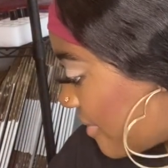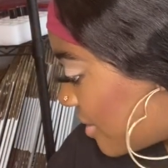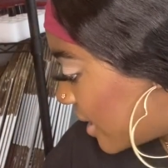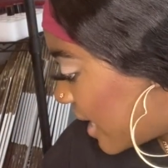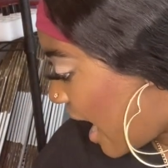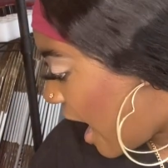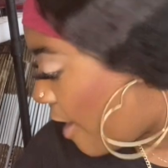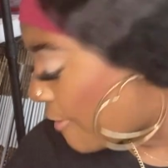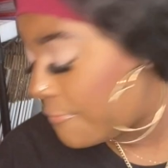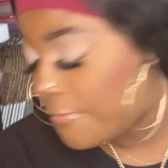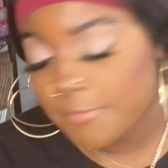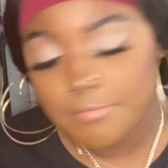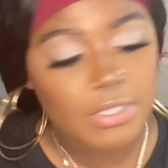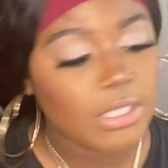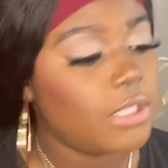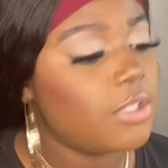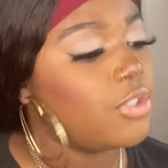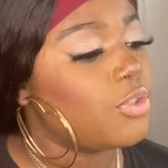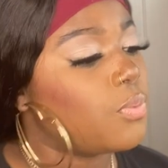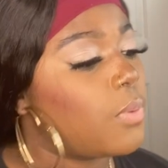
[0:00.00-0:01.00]
to count
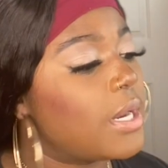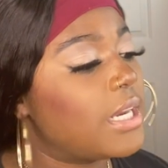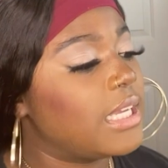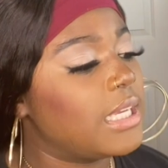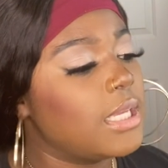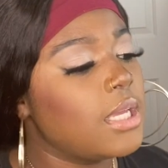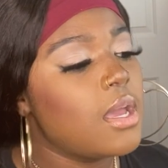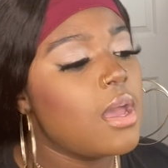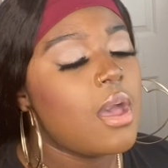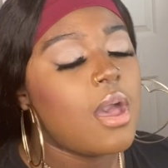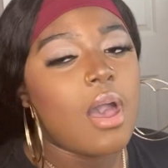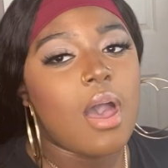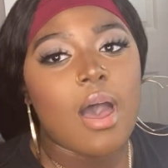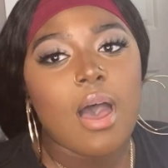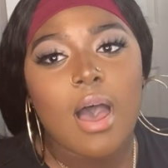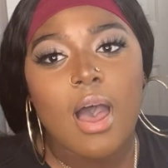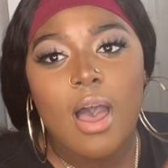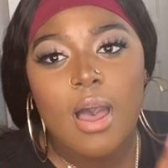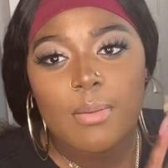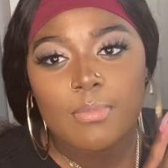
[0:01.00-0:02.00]
15 and 20.
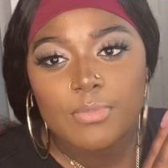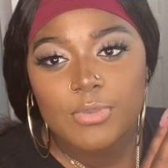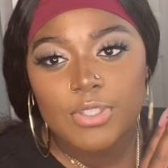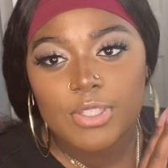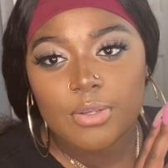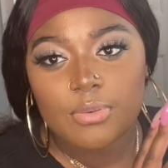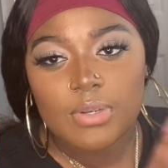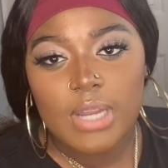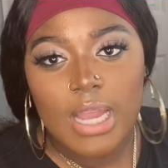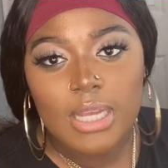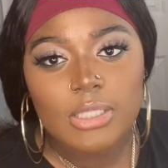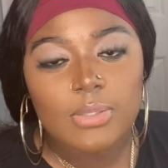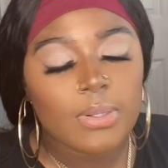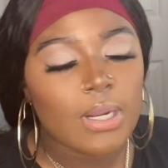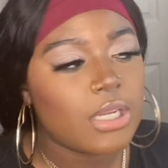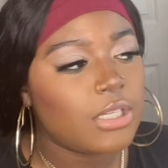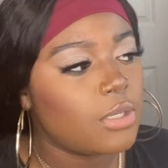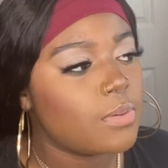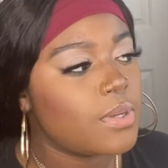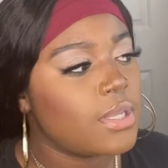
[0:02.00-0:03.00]
So next what
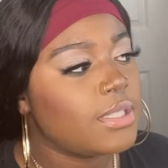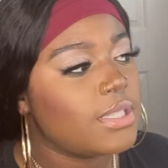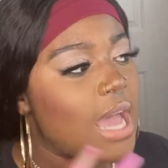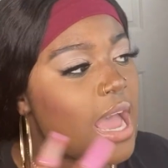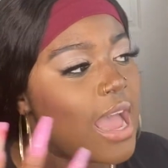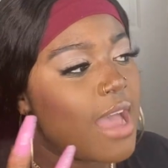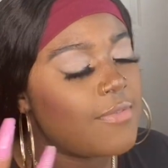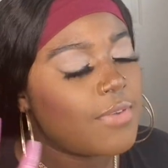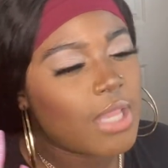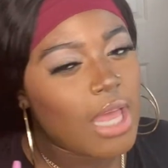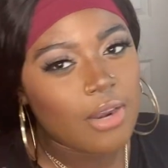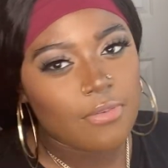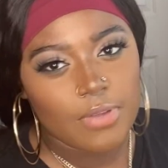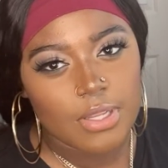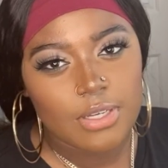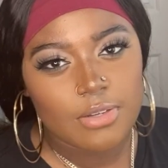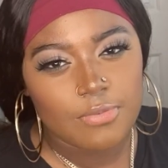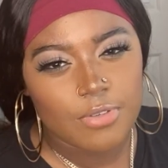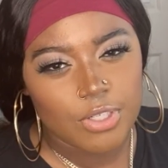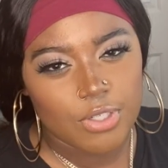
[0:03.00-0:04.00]
I do is I have a lot of
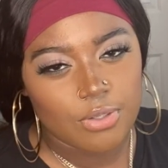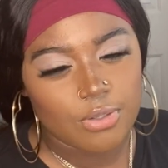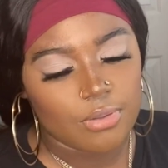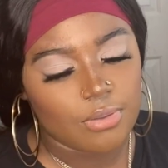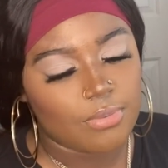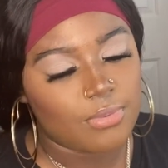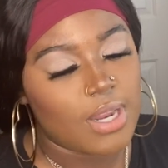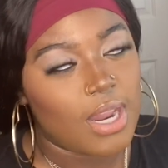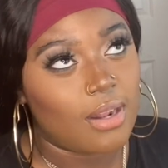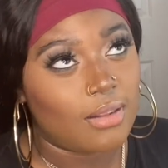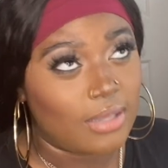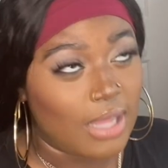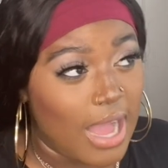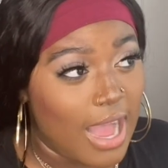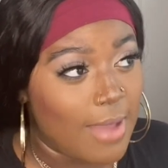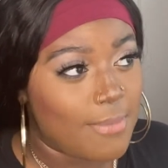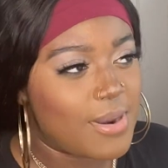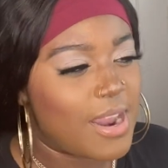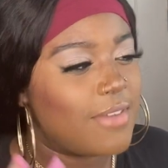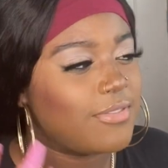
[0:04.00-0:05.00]
individual, not a
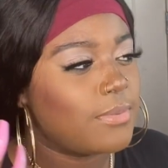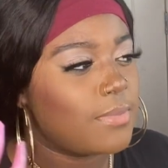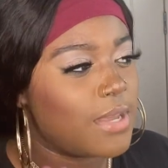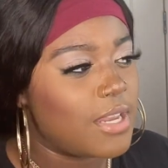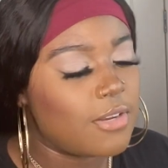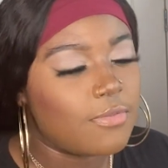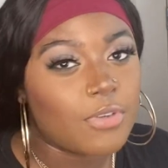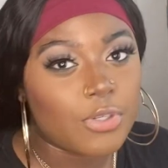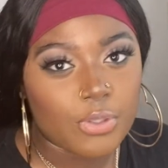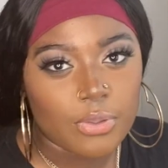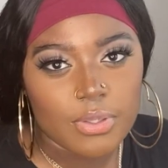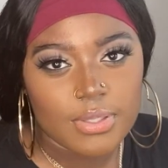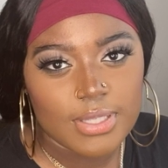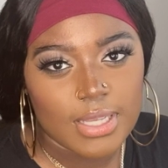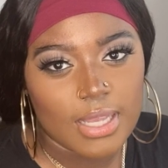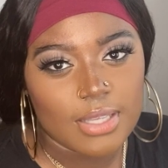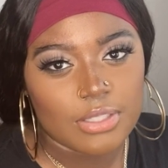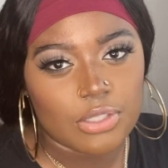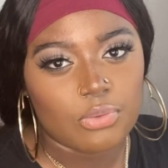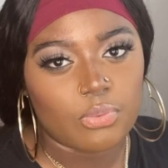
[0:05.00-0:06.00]
lot, but I have some individual
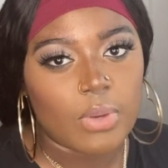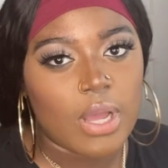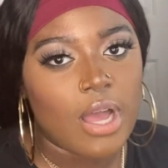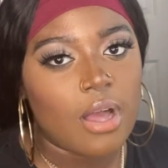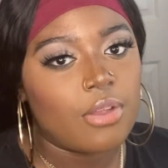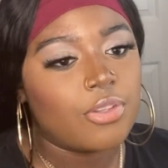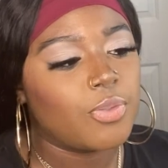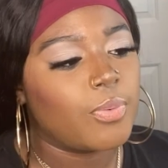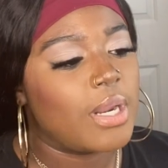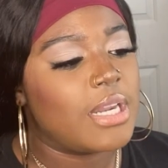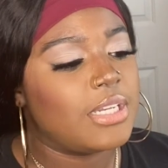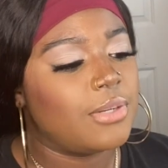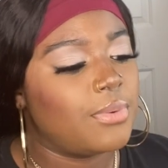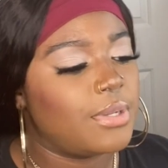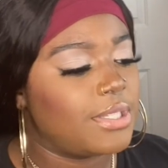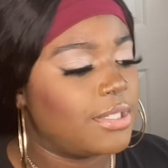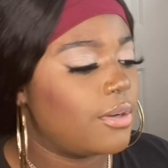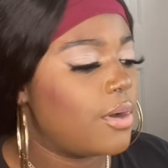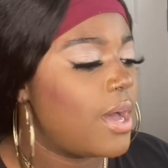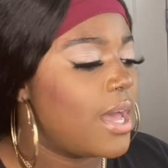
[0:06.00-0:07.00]
sales as well. So what I did
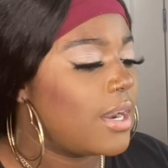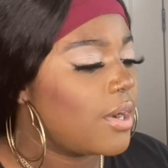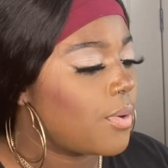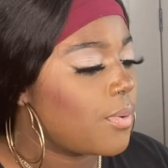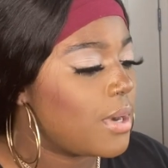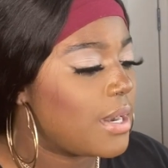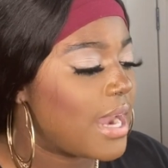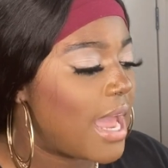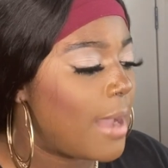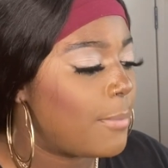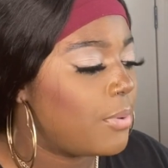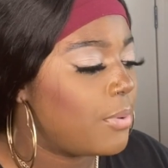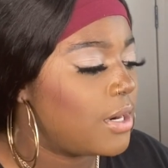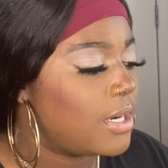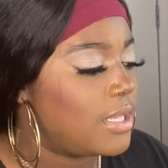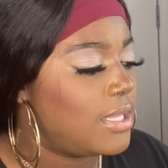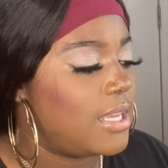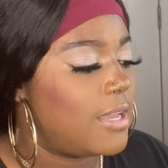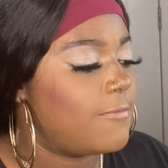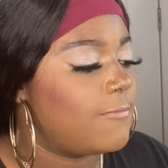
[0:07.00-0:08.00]
was I go ahead and I
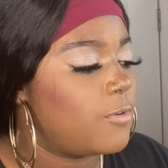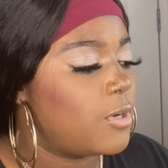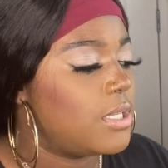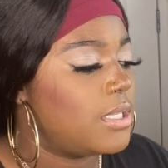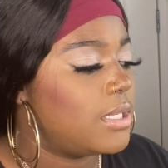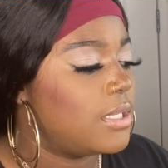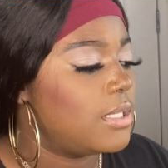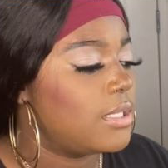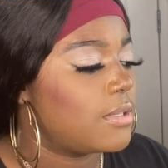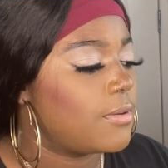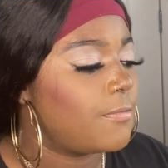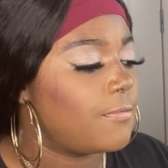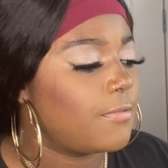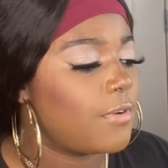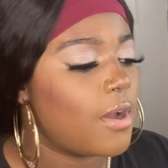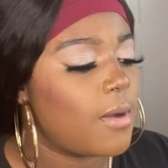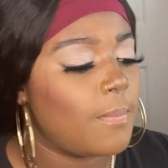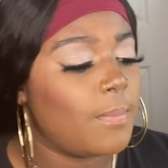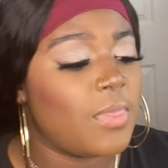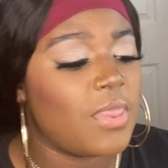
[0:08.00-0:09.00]
printed the invoices
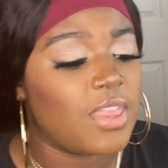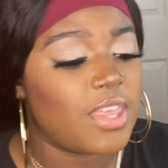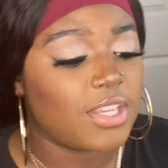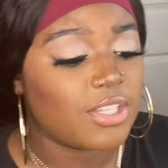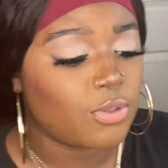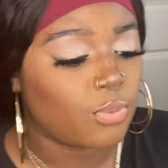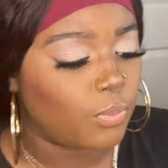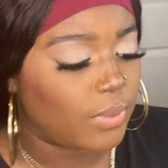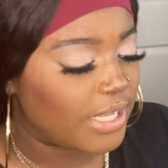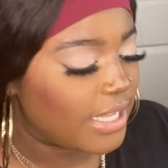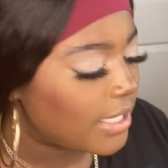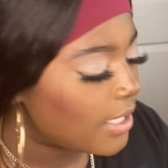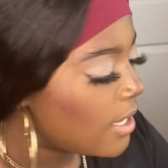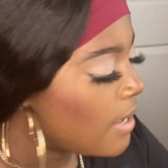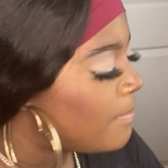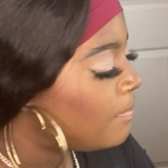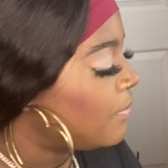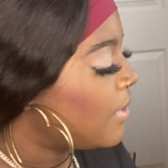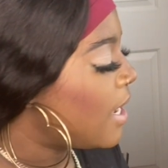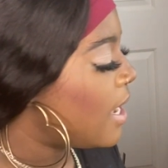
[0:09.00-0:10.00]
from this week,
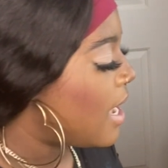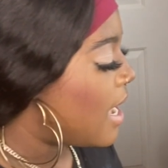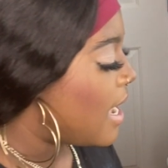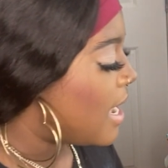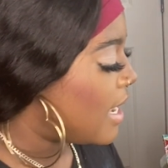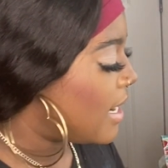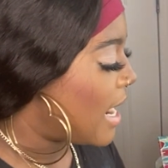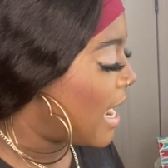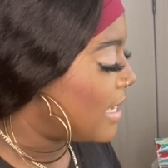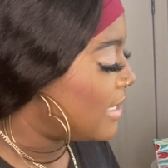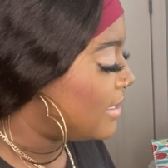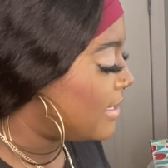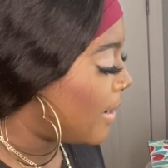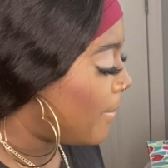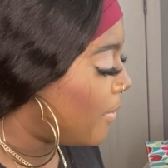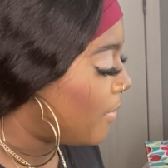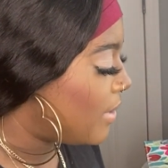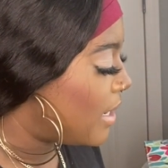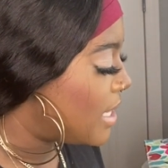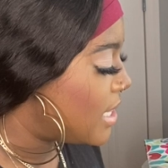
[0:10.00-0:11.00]
and I
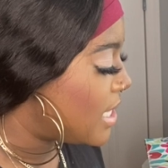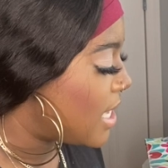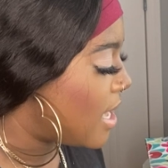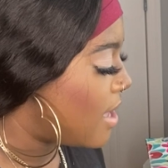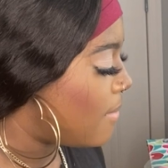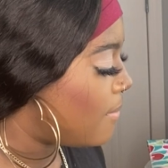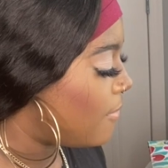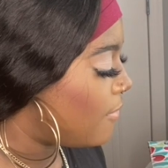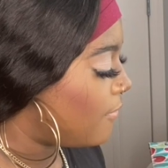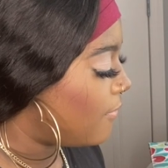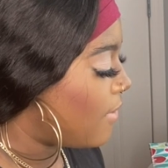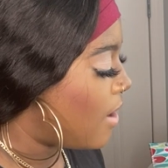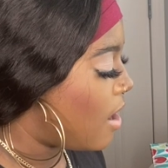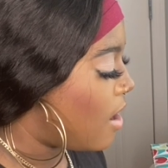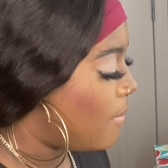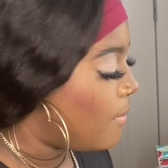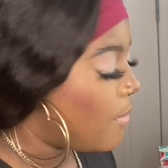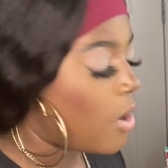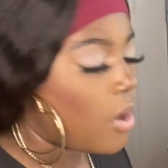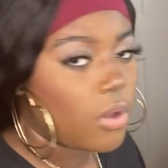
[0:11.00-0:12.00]
separate them
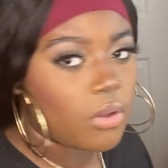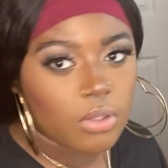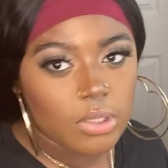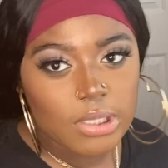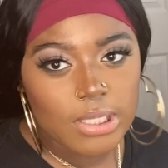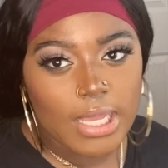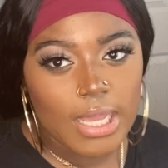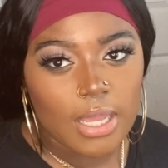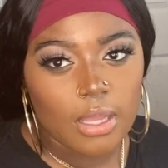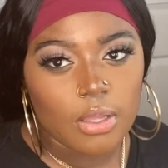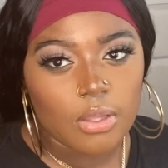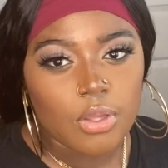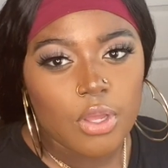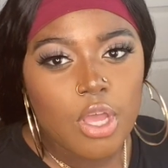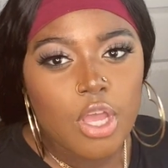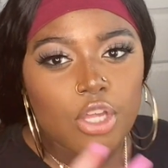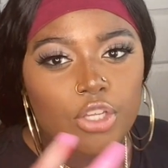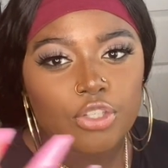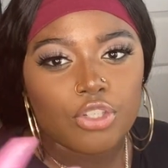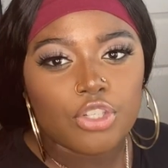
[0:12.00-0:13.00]
from wholesale
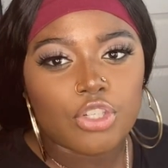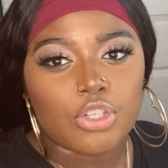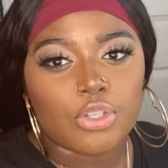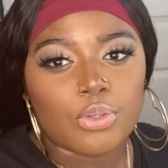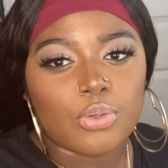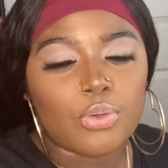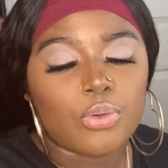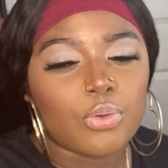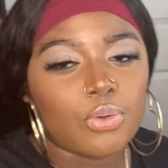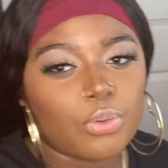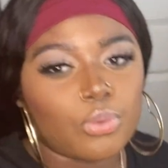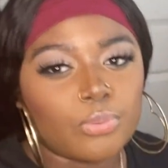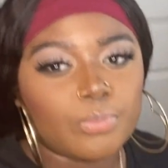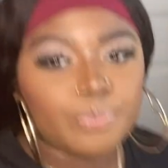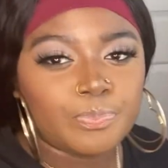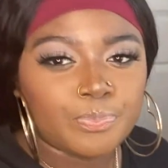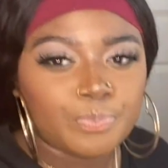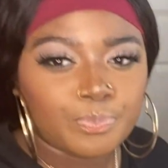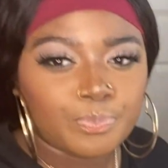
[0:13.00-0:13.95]
to like